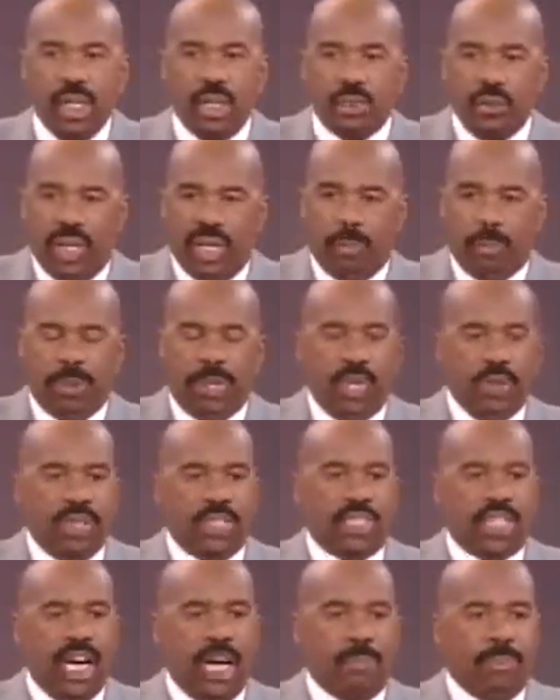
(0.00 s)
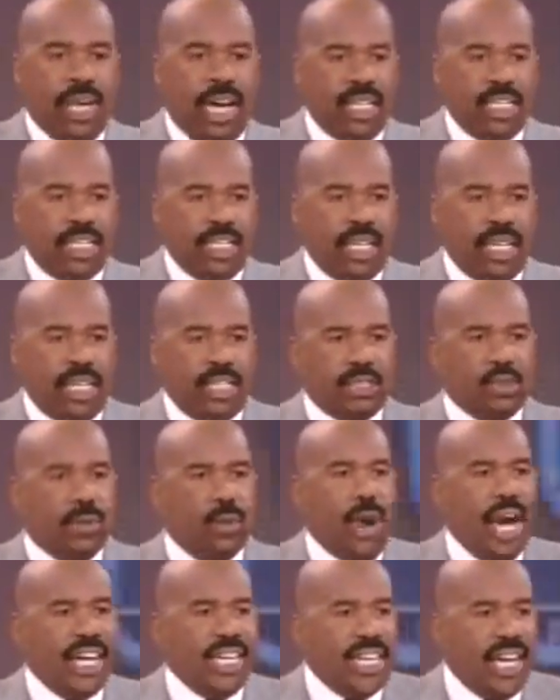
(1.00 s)
You had to be on the job 90 days.
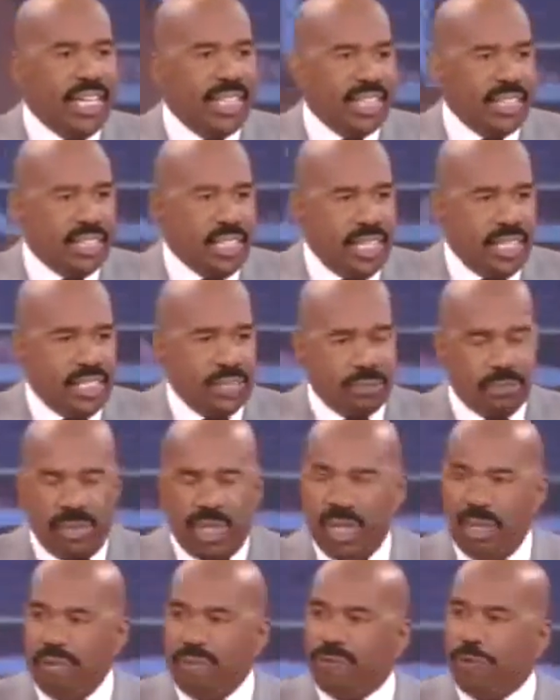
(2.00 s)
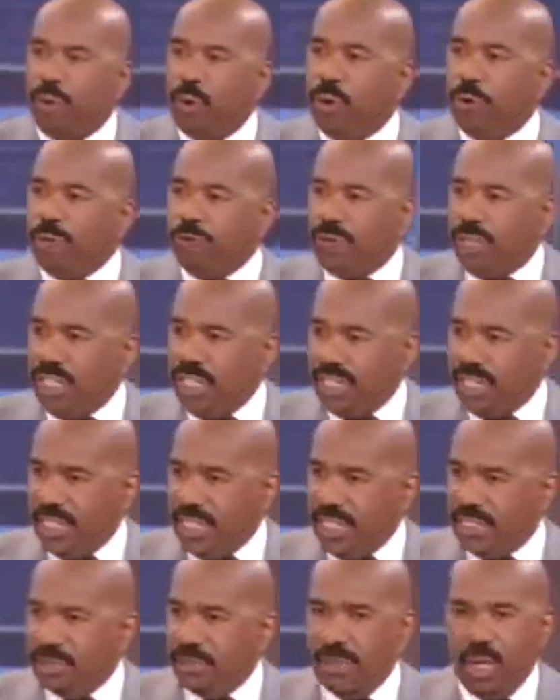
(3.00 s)
Why 90 days? Well, Ford figured
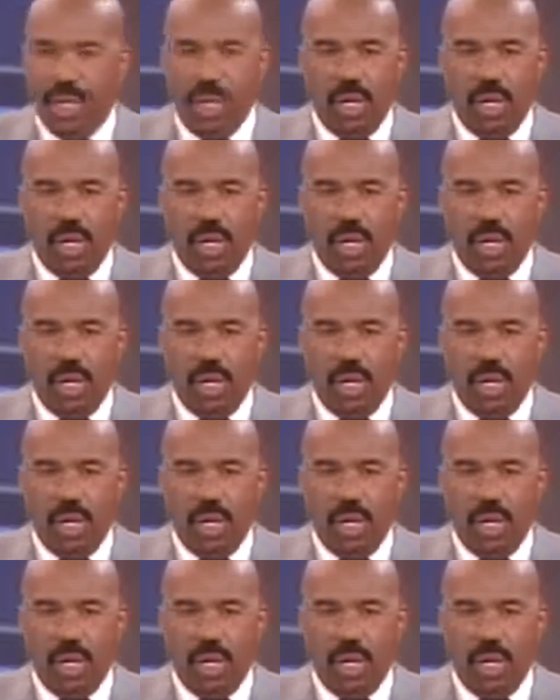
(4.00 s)
this.